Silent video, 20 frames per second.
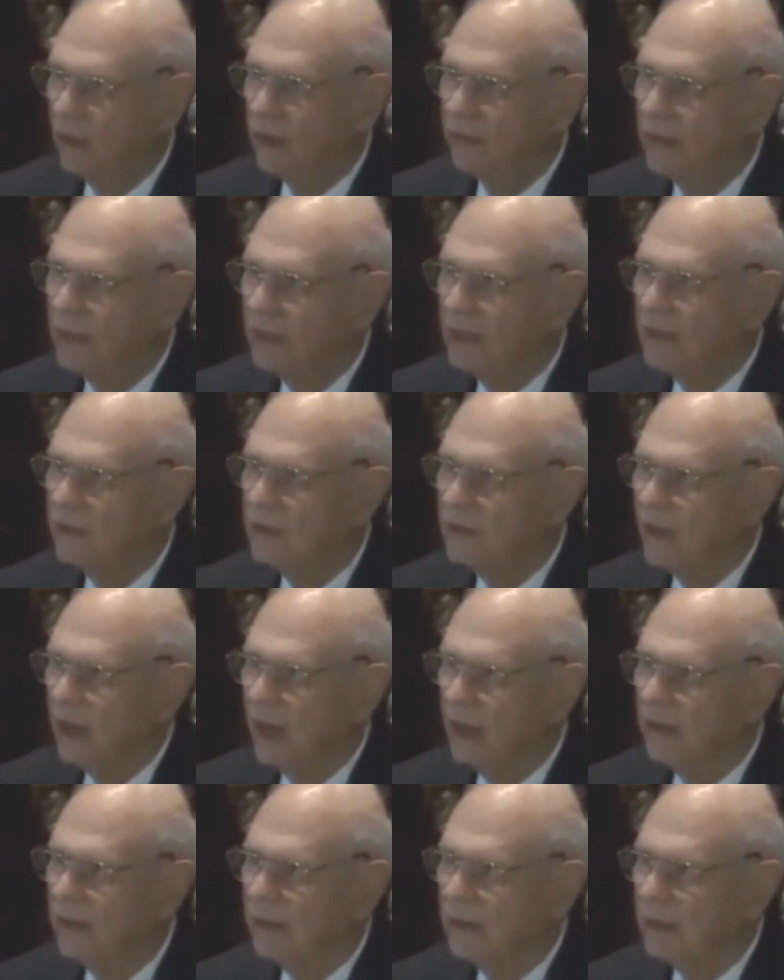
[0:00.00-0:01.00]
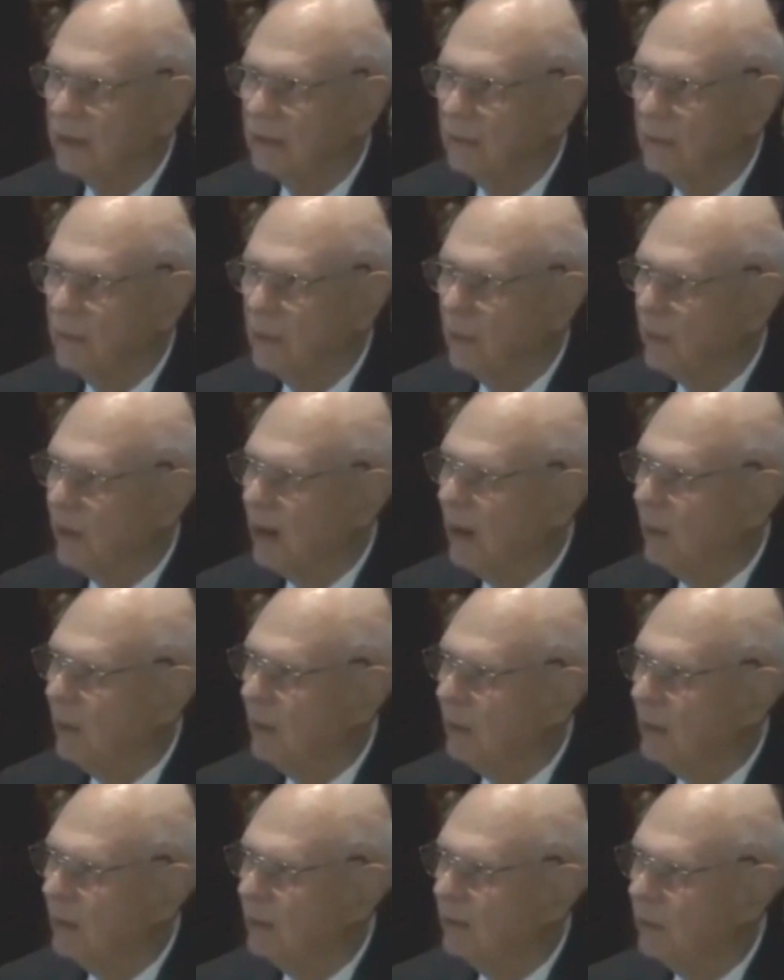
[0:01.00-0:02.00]
of get inside the
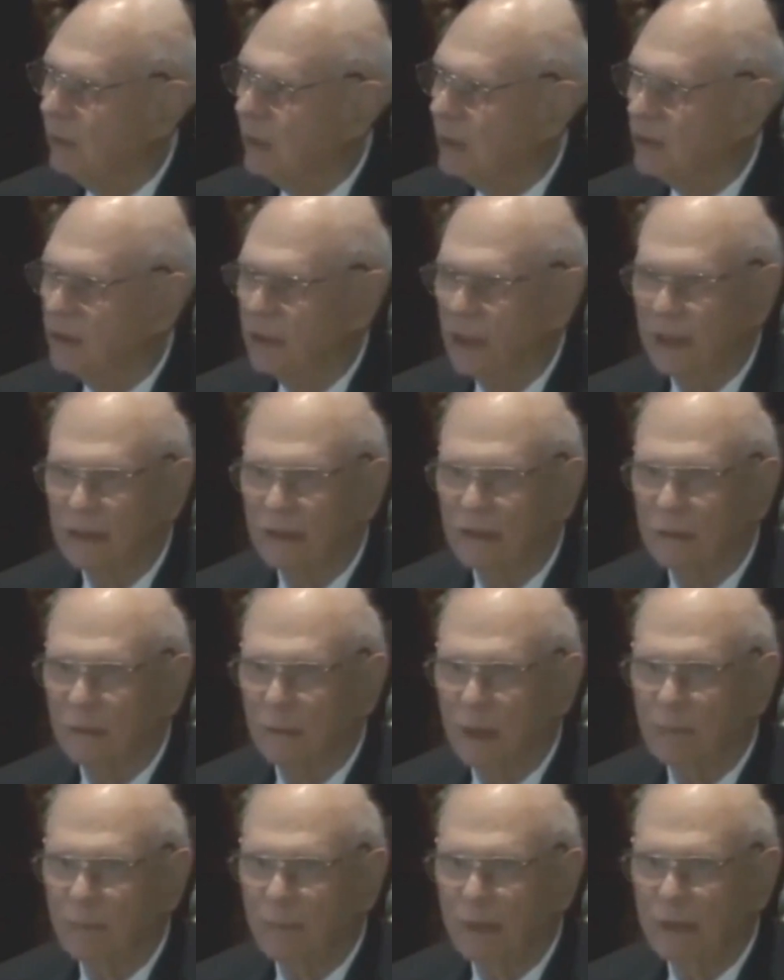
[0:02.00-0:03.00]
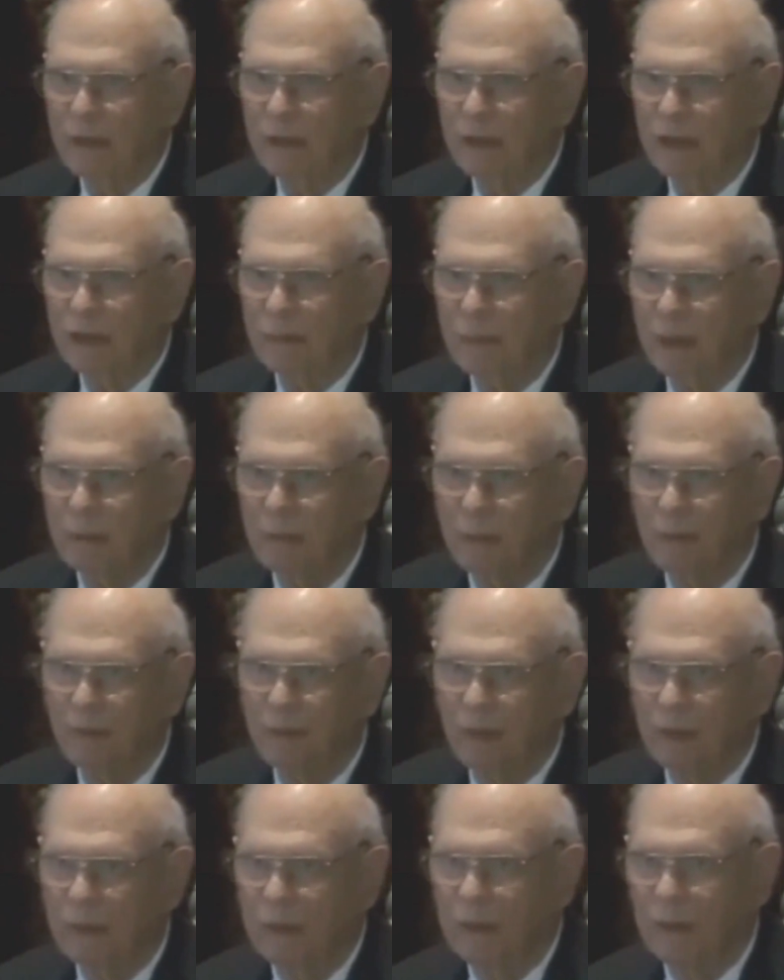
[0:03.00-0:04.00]
problem of what it's like to bump into these people
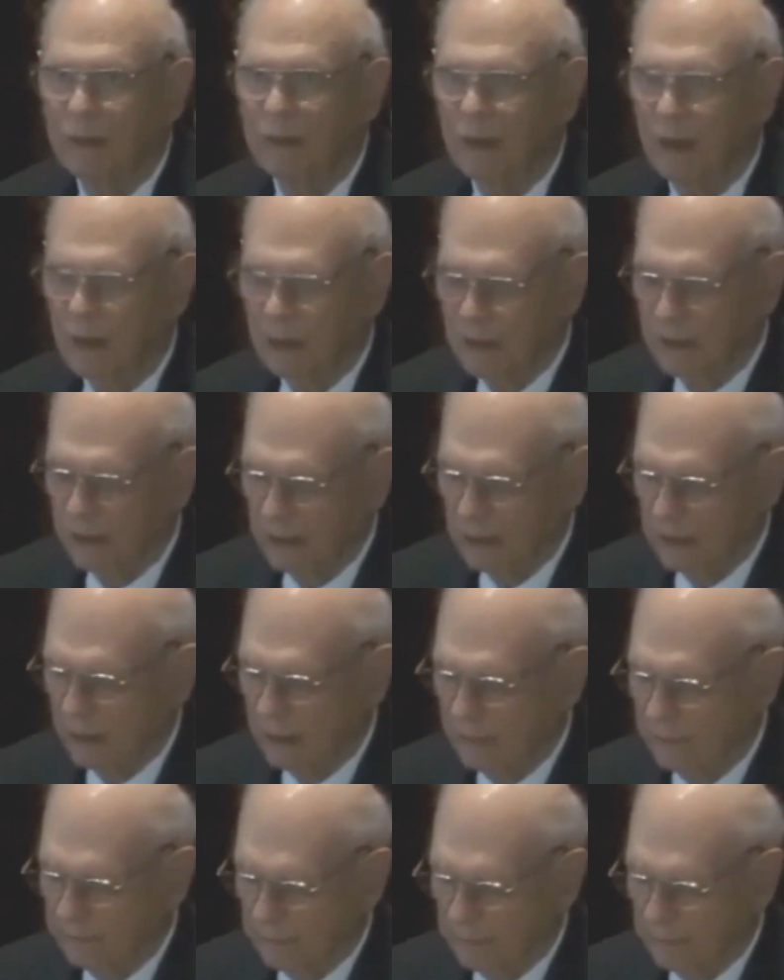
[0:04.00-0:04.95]
floating across the